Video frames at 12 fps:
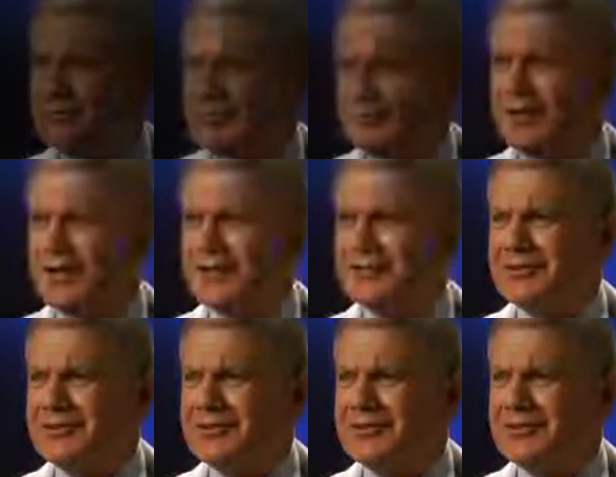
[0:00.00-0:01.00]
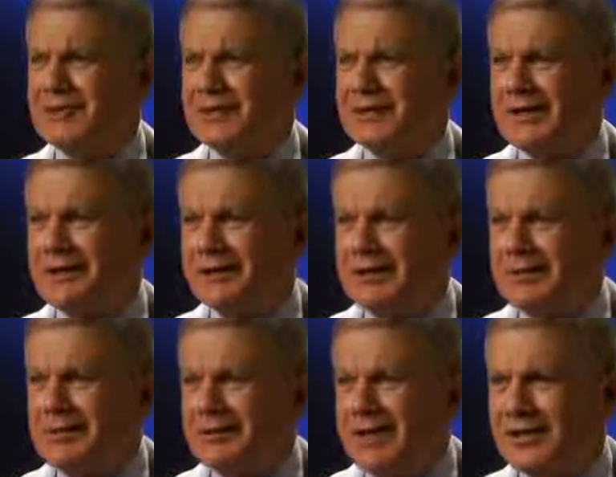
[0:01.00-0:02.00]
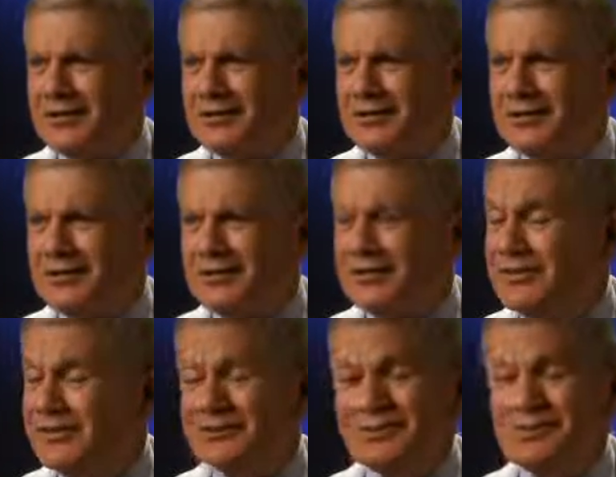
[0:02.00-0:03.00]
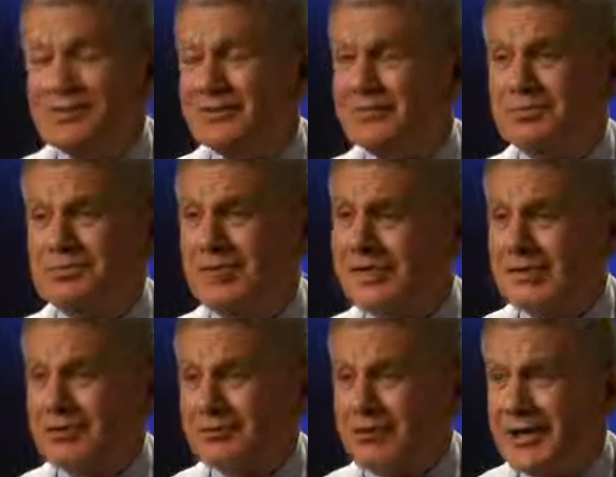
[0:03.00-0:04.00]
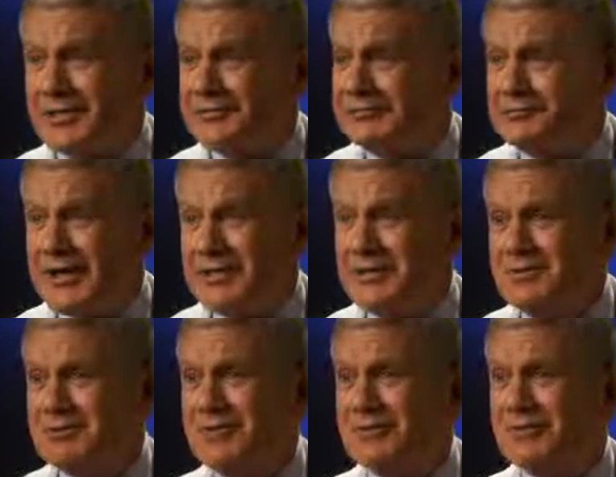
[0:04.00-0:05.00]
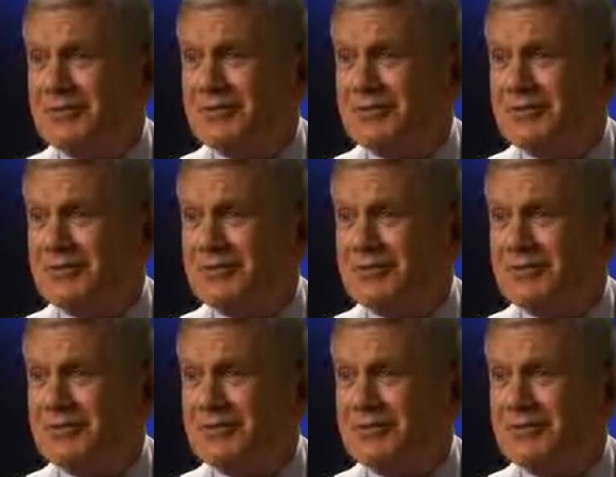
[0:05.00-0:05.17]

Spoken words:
most passionate about in ophthalmology is just plain outright making people